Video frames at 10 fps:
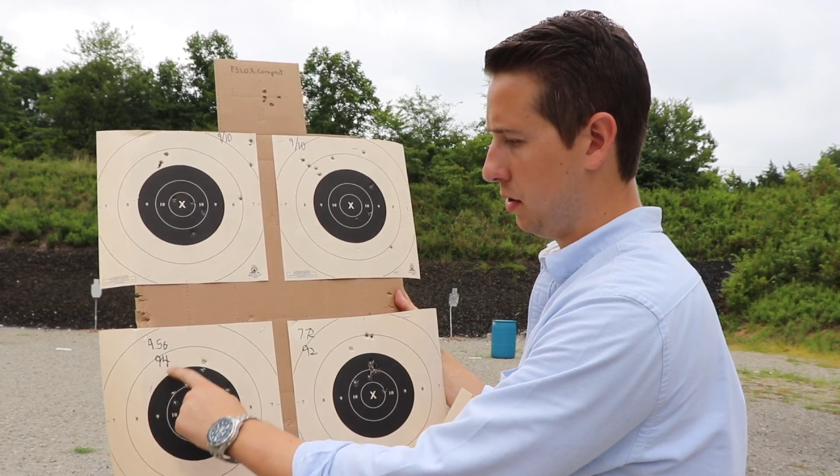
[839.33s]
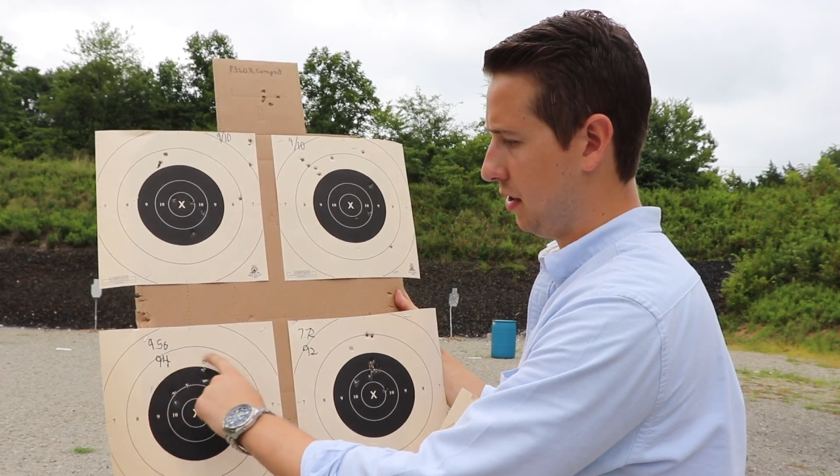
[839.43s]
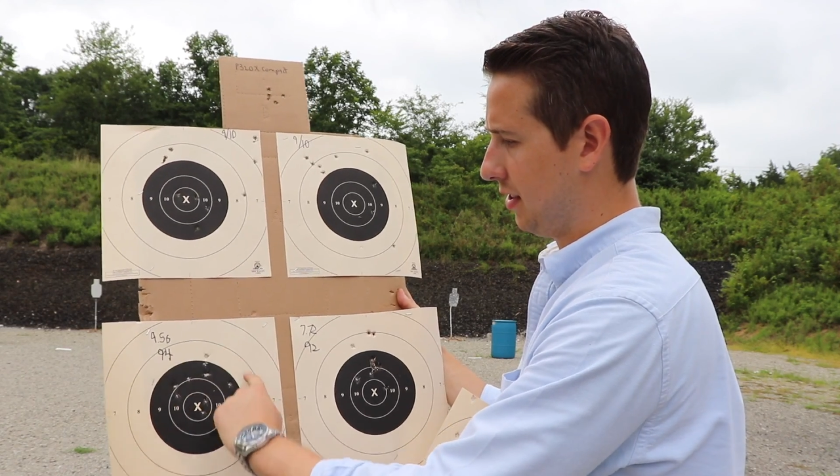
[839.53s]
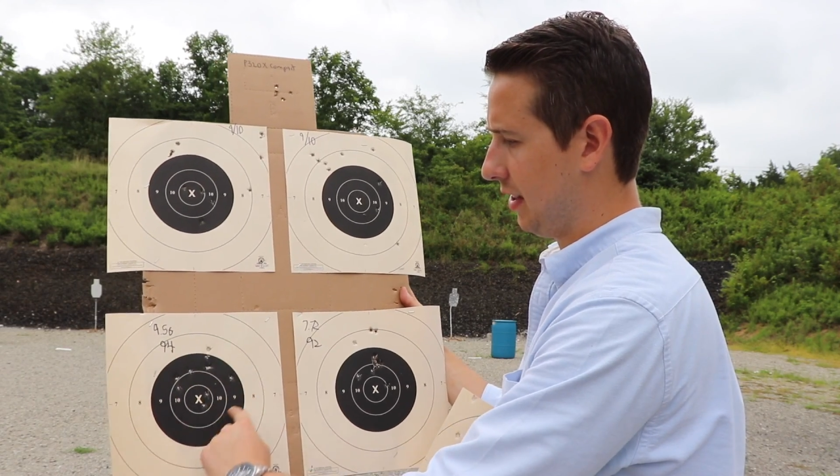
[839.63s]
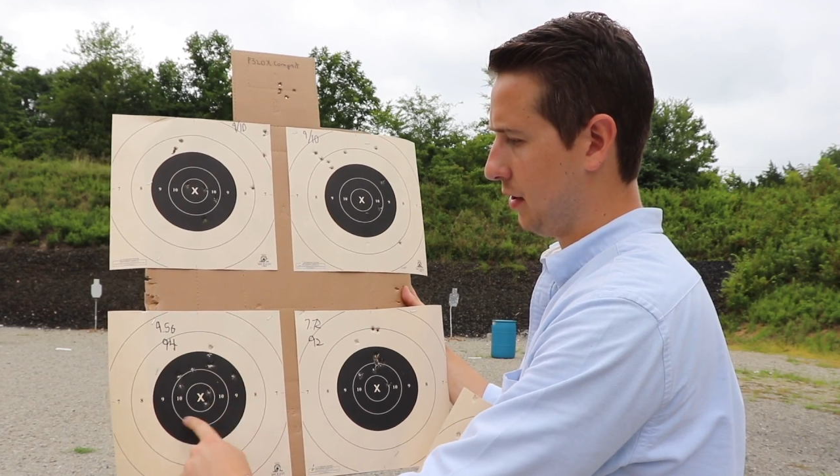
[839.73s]
As you
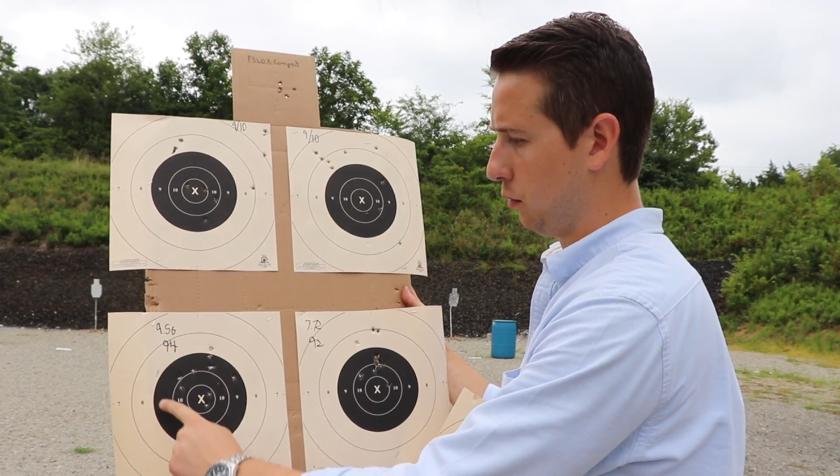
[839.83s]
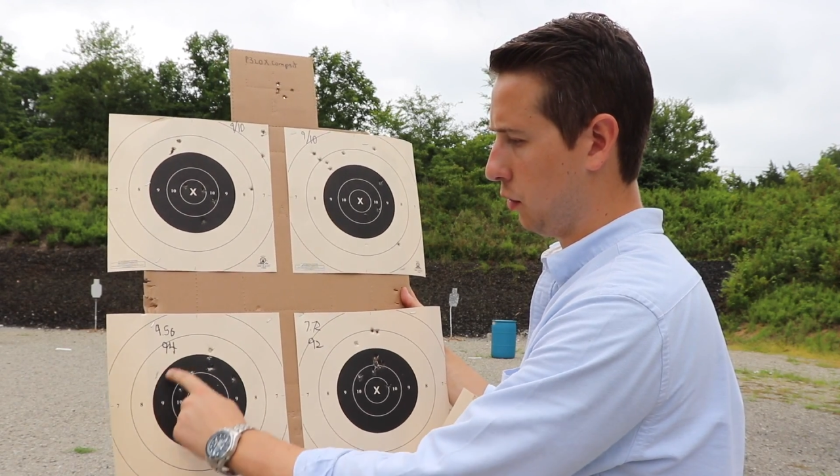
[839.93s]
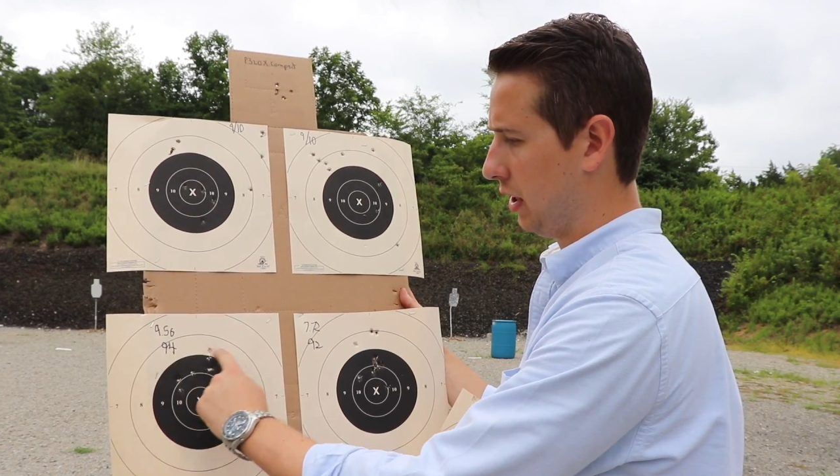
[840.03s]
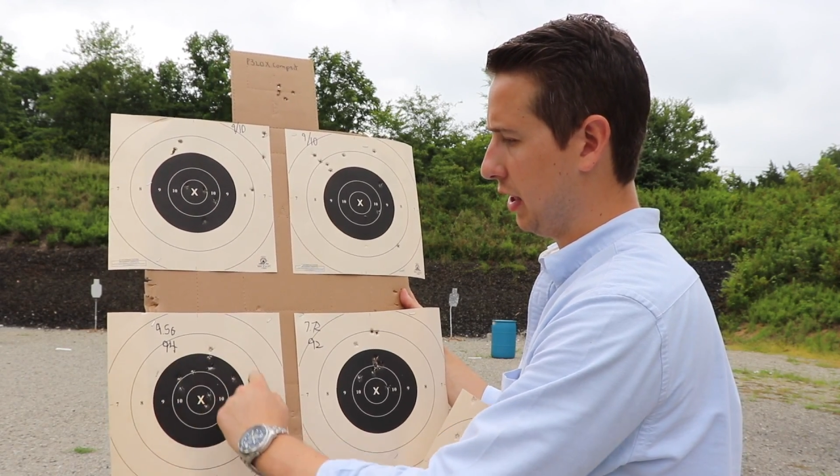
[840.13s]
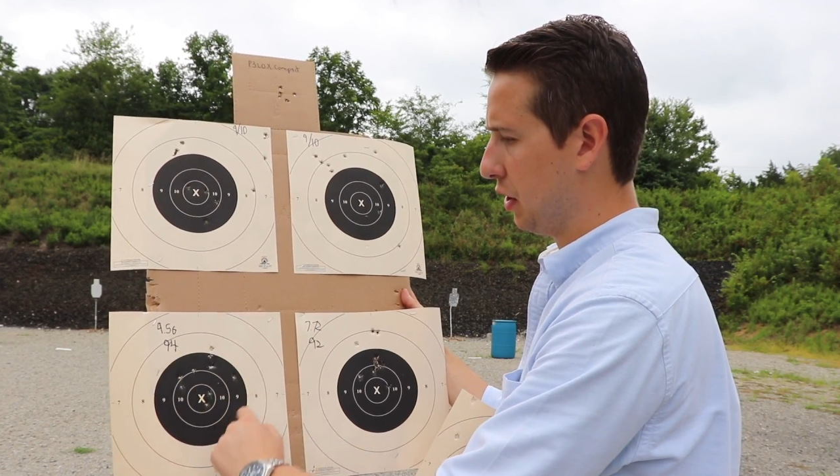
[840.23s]
can see, that's a
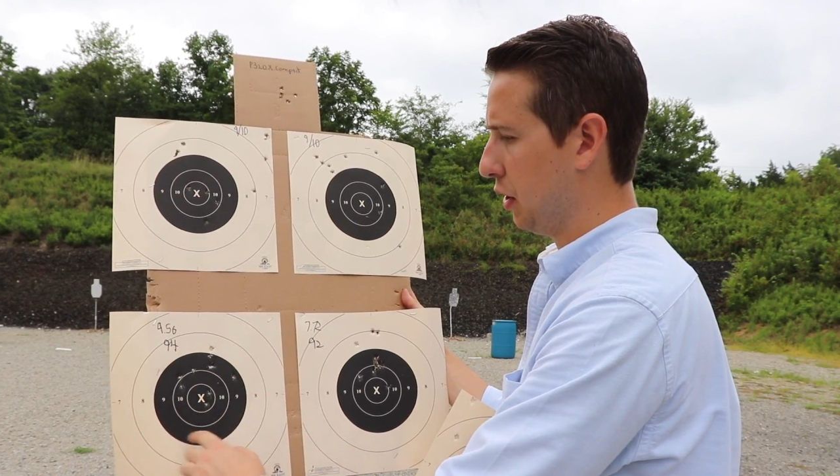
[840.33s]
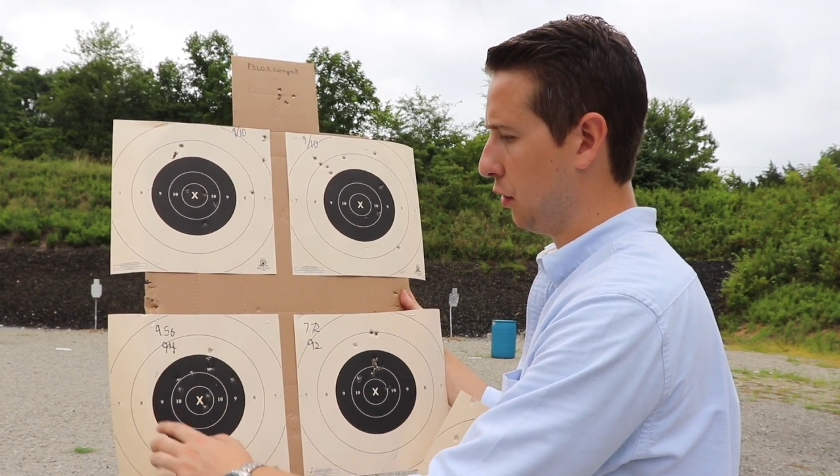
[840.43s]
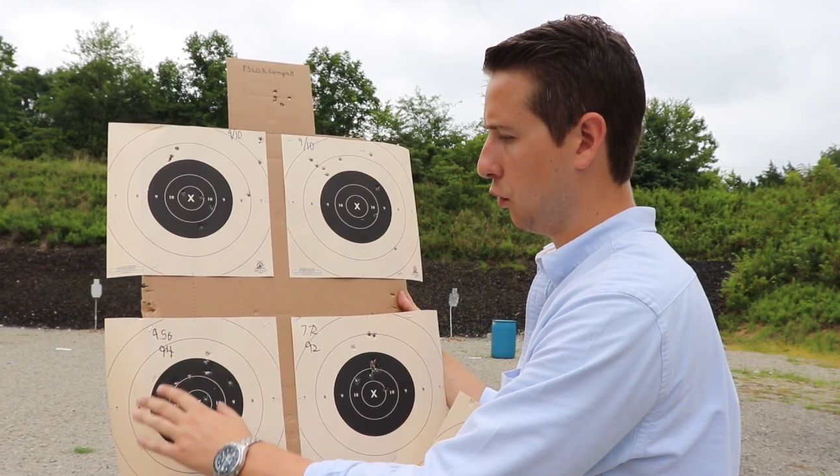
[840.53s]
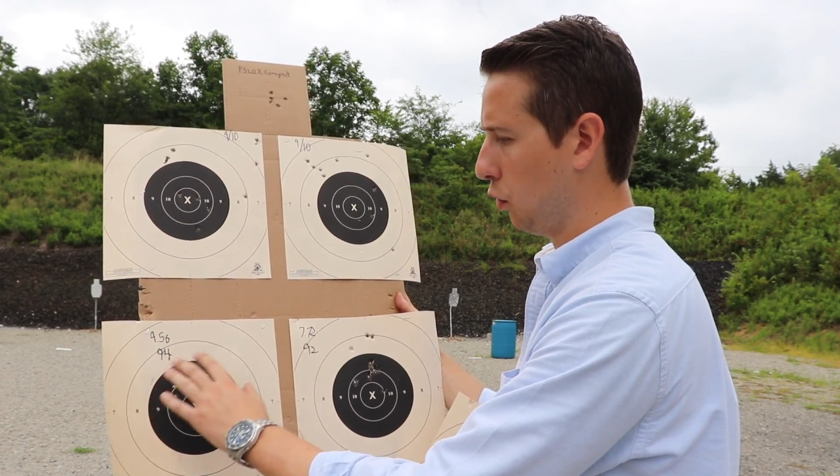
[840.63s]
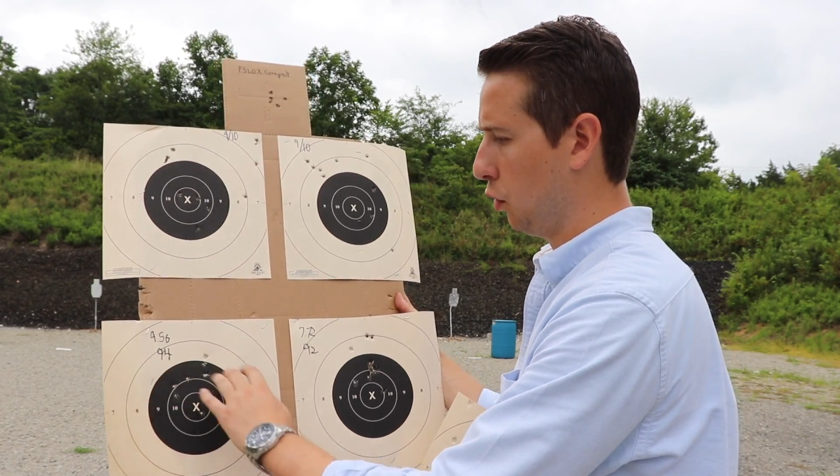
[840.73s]
really
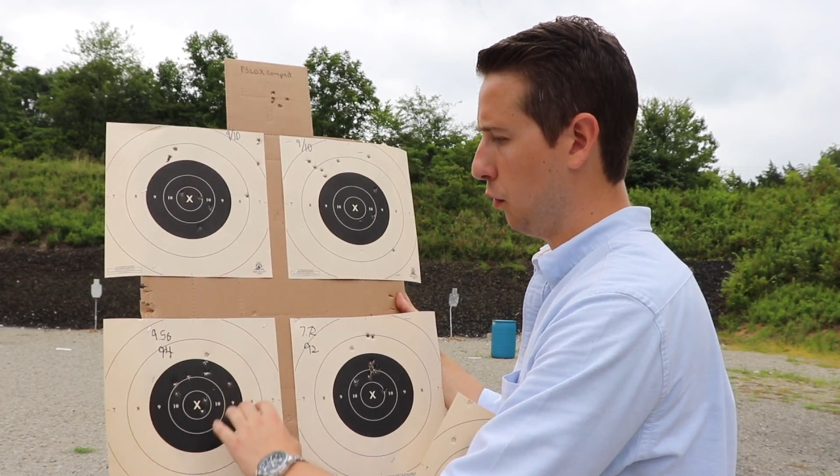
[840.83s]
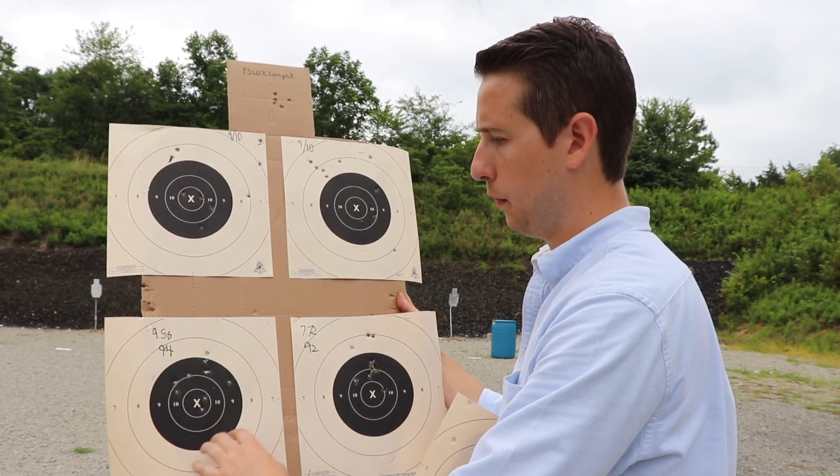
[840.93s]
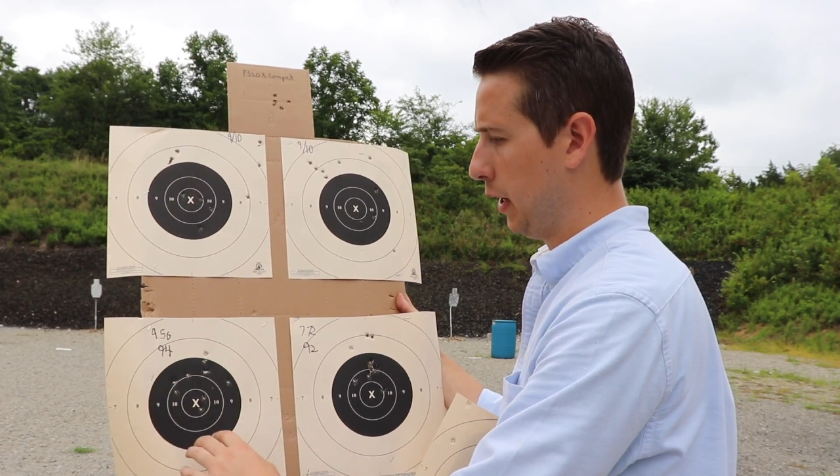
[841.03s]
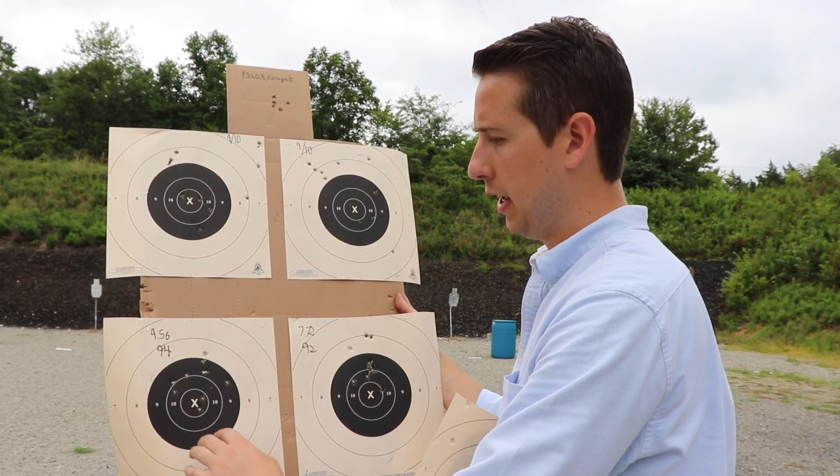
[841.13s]
good group.